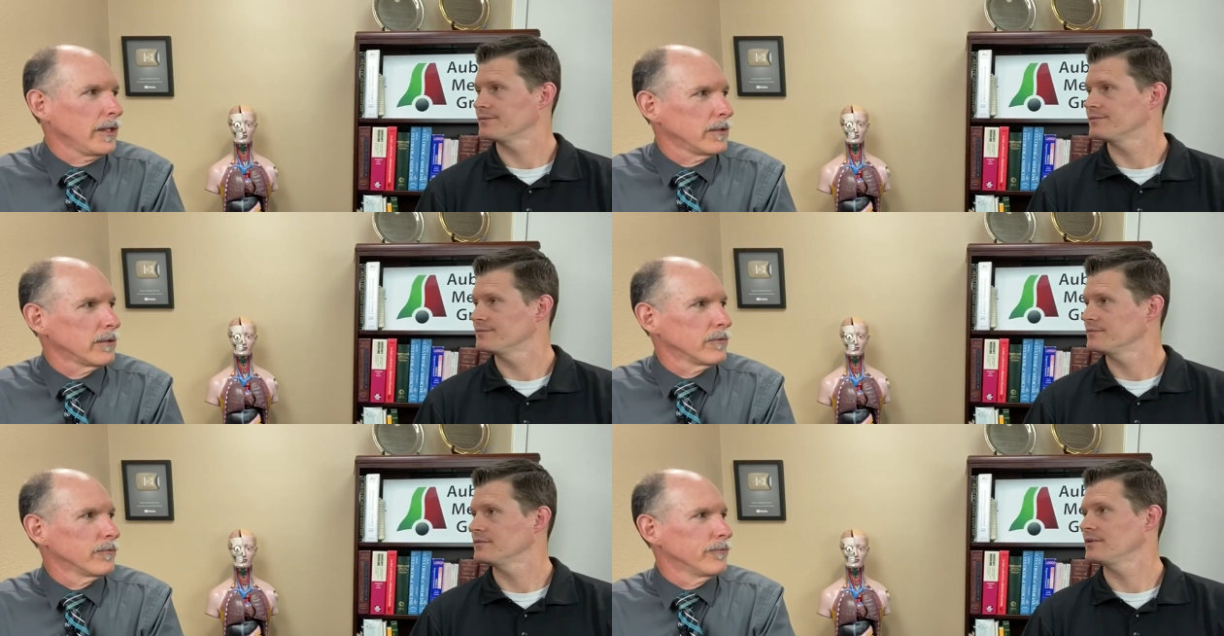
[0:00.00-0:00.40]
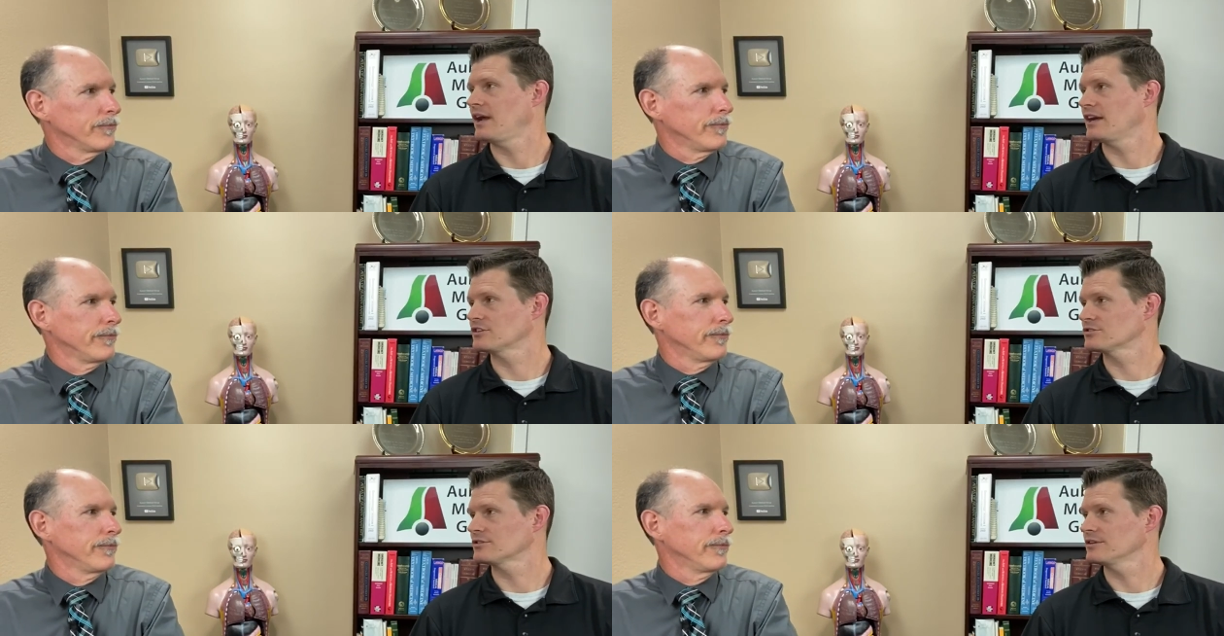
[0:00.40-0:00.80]
Speaker 1: I
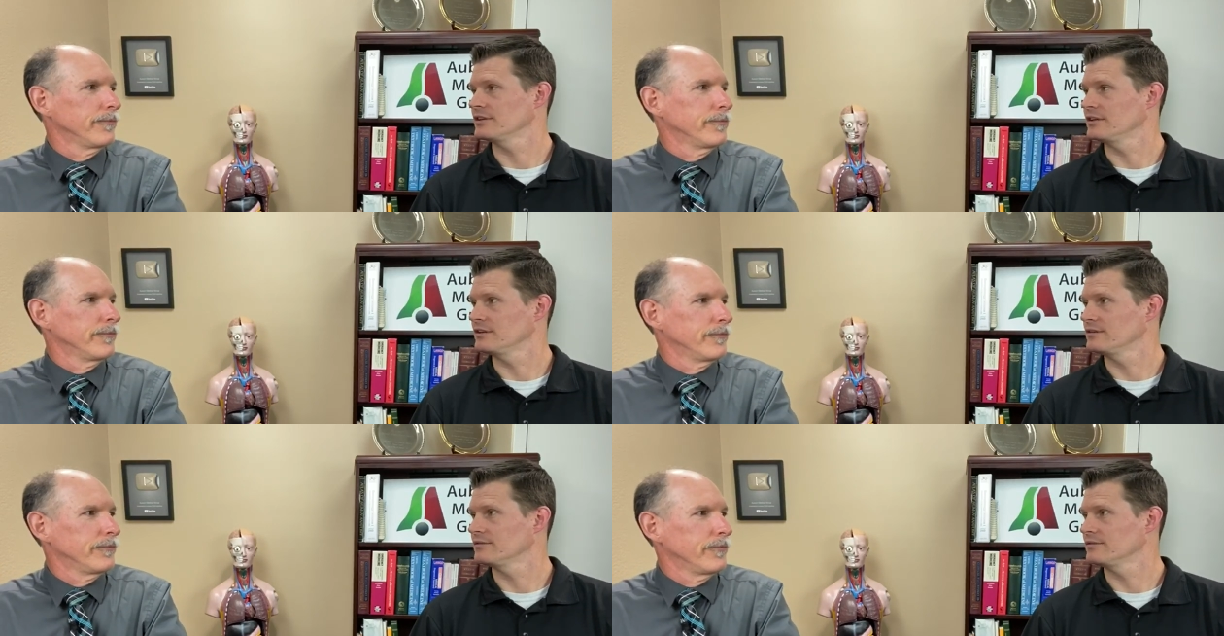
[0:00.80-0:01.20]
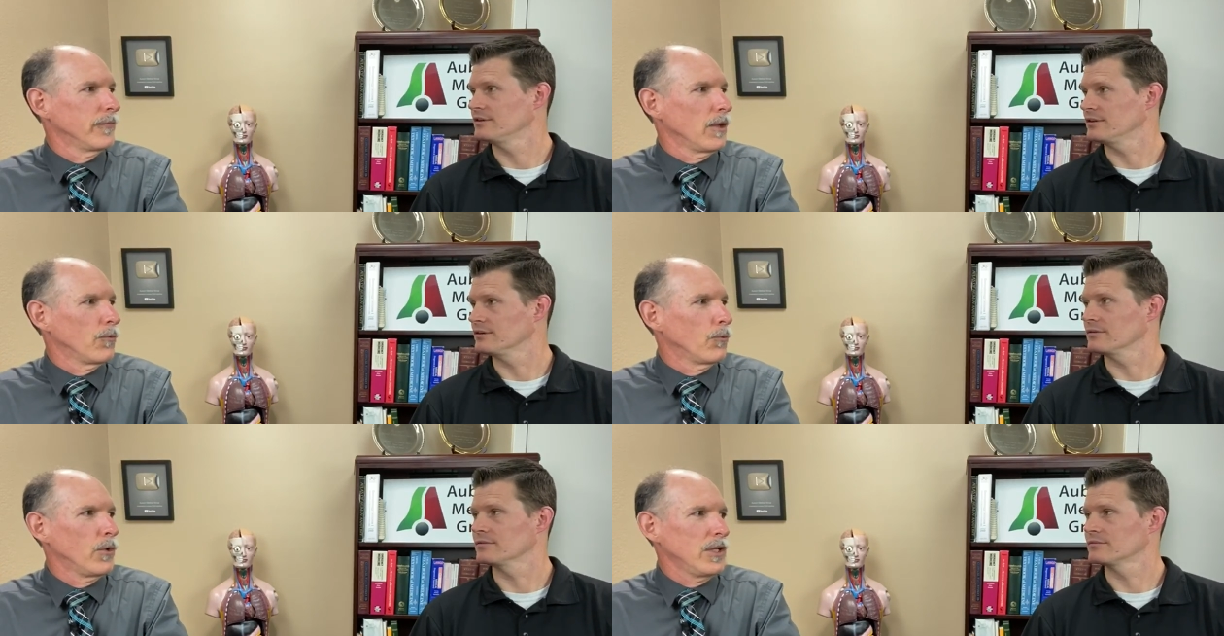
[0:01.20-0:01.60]
actually,
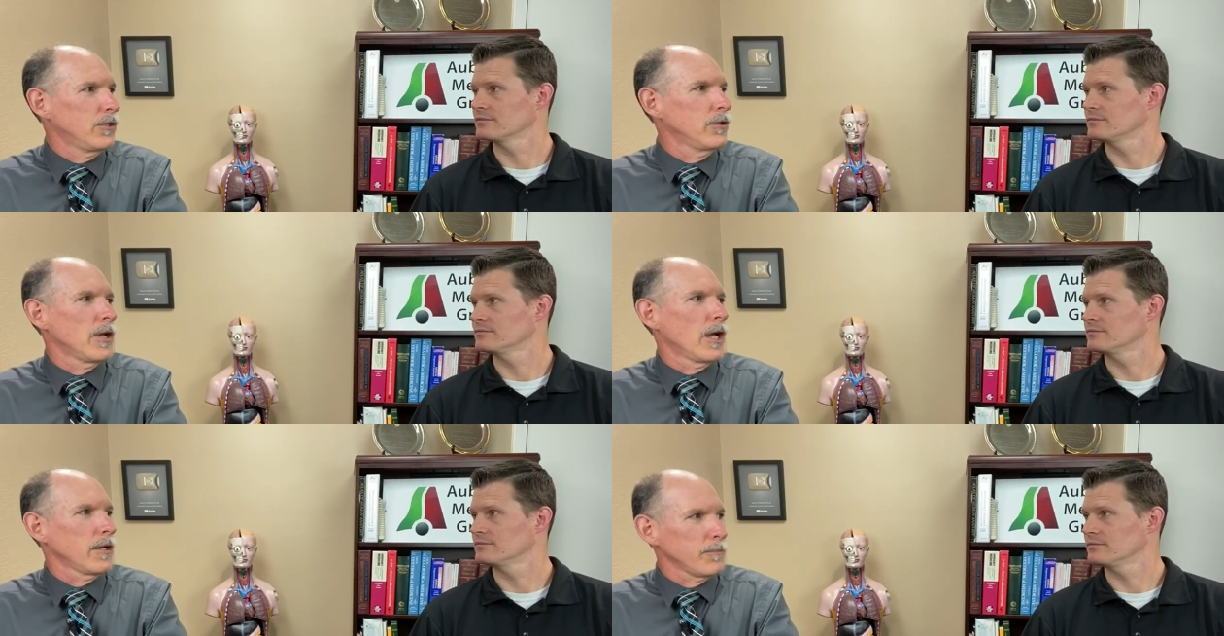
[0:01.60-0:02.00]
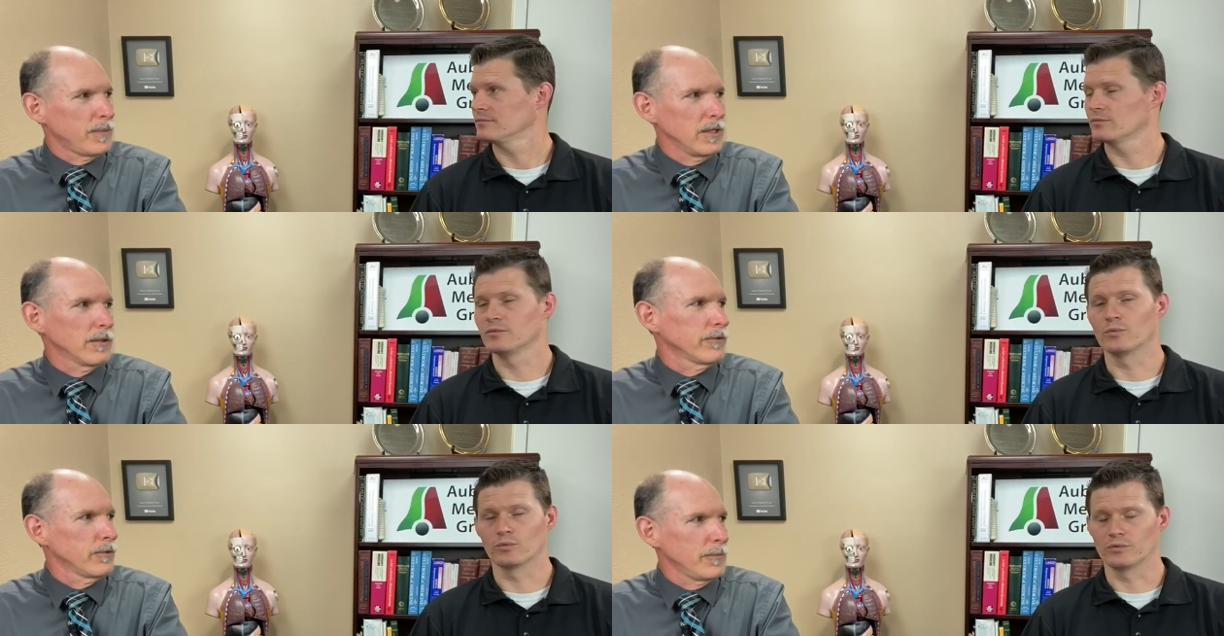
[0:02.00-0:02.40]
you know, we do not
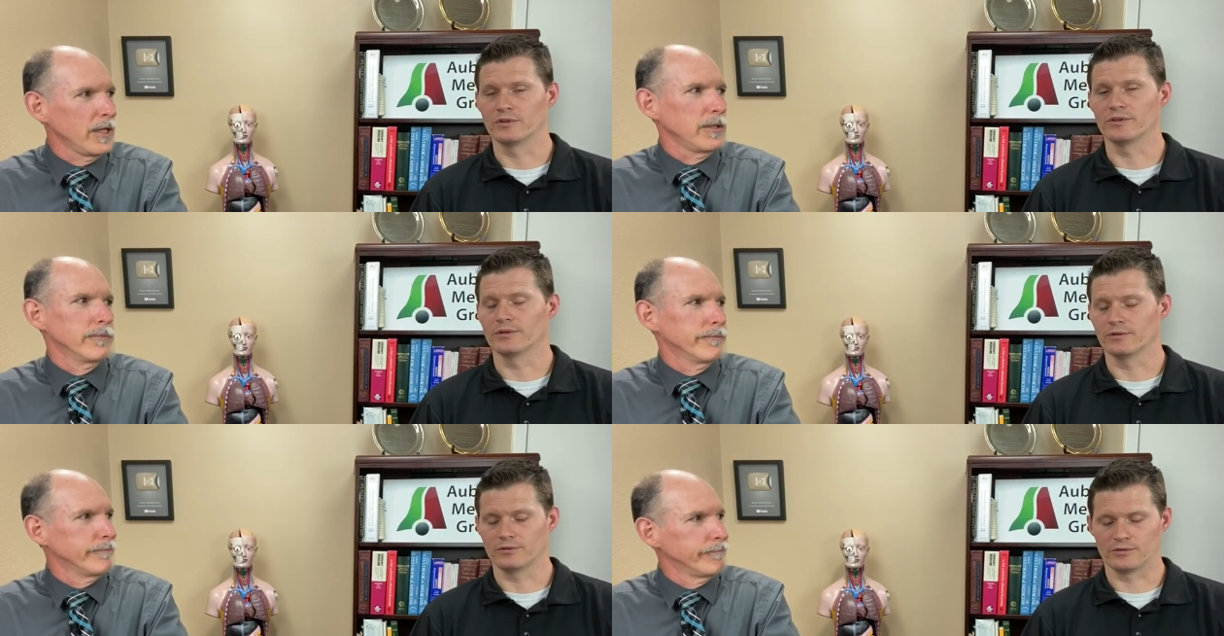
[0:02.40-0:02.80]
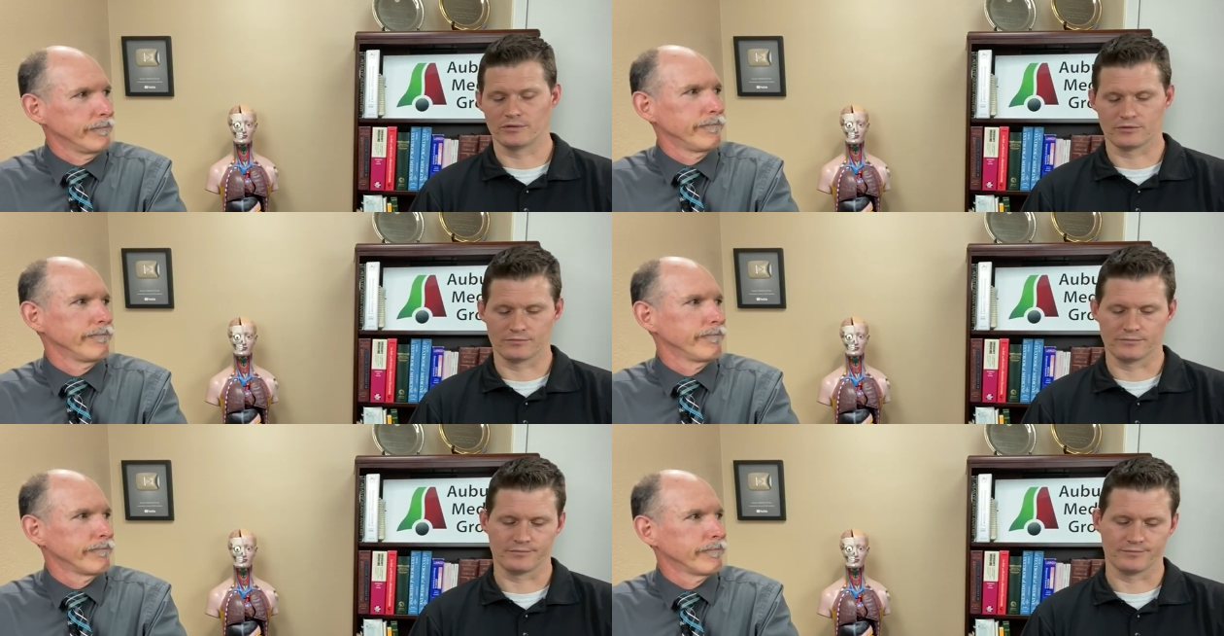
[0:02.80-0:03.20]
appeal to men.